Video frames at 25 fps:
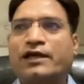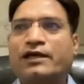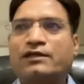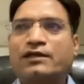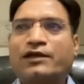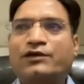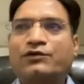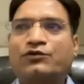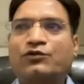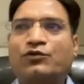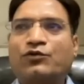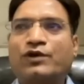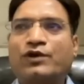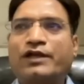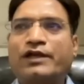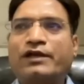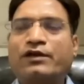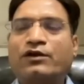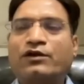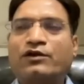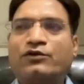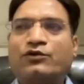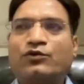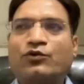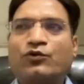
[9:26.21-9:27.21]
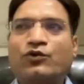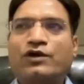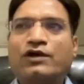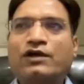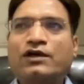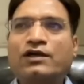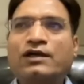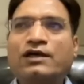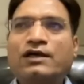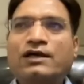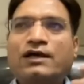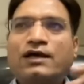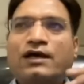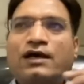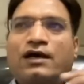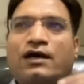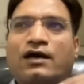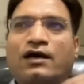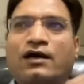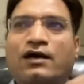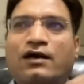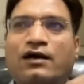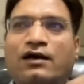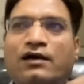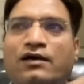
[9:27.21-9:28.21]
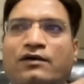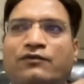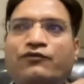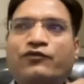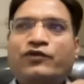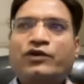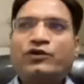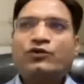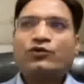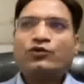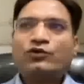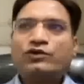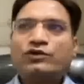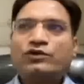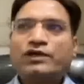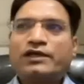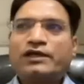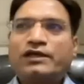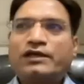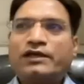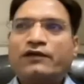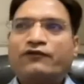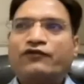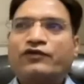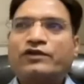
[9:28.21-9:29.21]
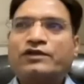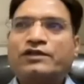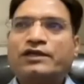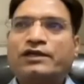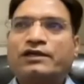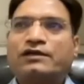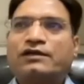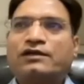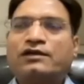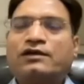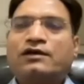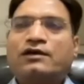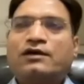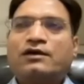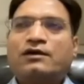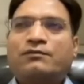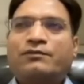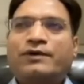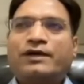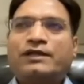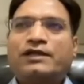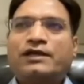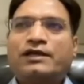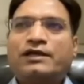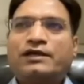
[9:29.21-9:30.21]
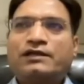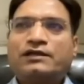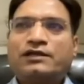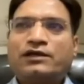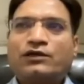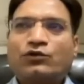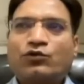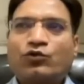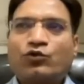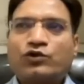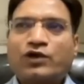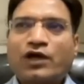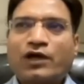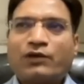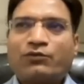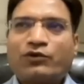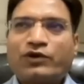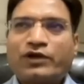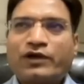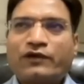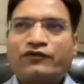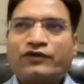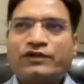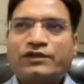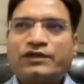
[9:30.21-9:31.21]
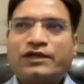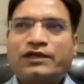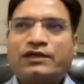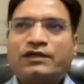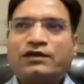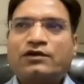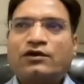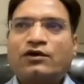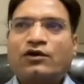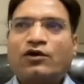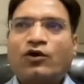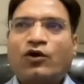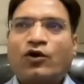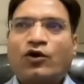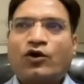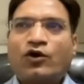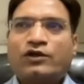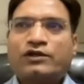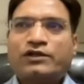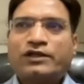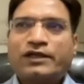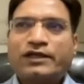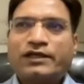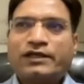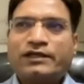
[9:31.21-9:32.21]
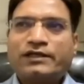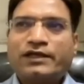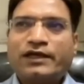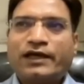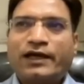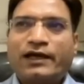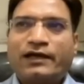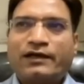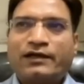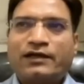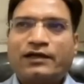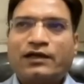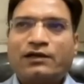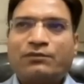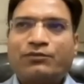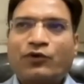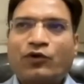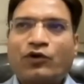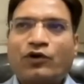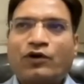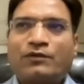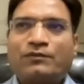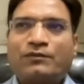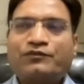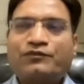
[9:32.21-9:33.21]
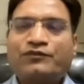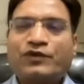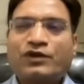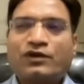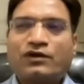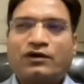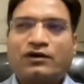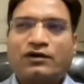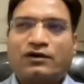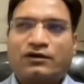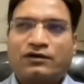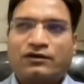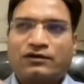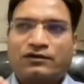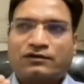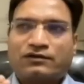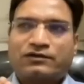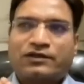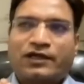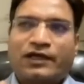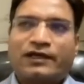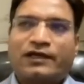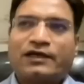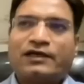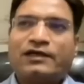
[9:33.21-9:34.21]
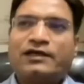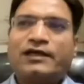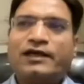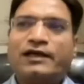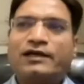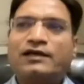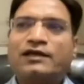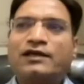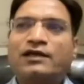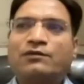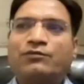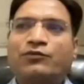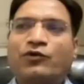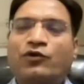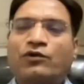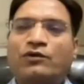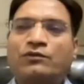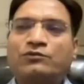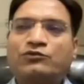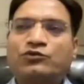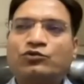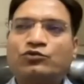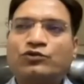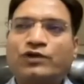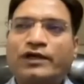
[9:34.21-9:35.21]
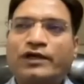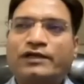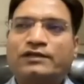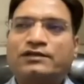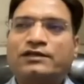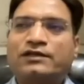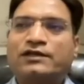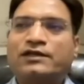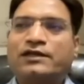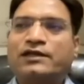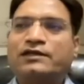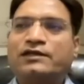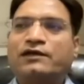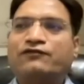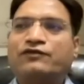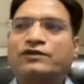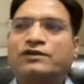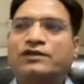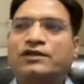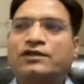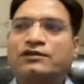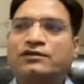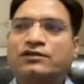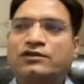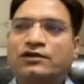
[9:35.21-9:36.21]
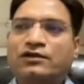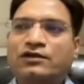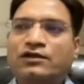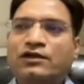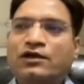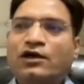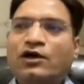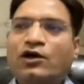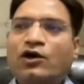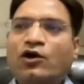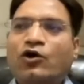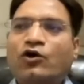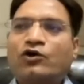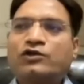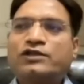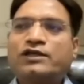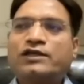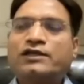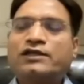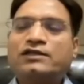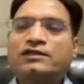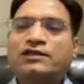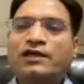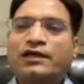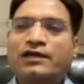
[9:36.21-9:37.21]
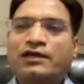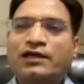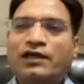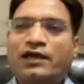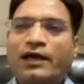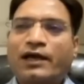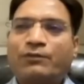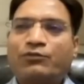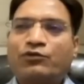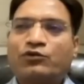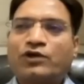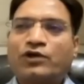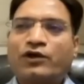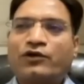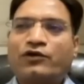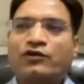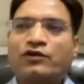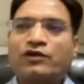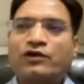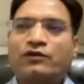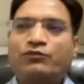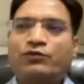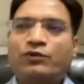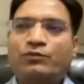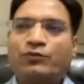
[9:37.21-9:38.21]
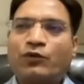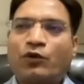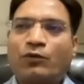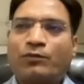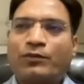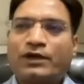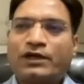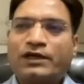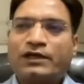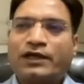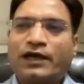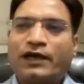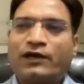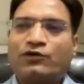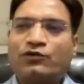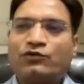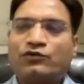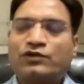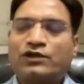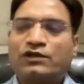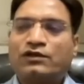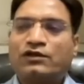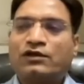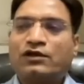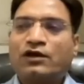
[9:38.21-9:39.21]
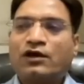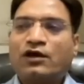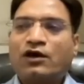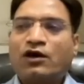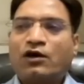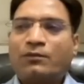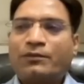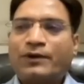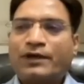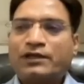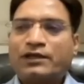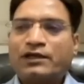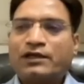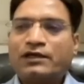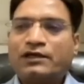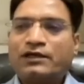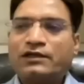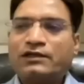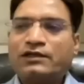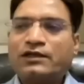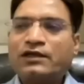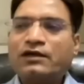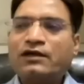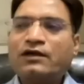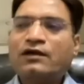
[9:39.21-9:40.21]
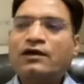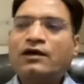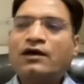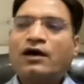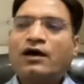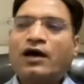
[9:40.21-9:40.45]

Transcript: As I told, uh, told Uh, if we know there is a deficit, whether it is a growth hormone deficit or there is an adrenal problem, uh, secondary adrenal problem through the A C T H deficiency, or there is central hypothyroidism, if we properly diagnose it, or whether it is a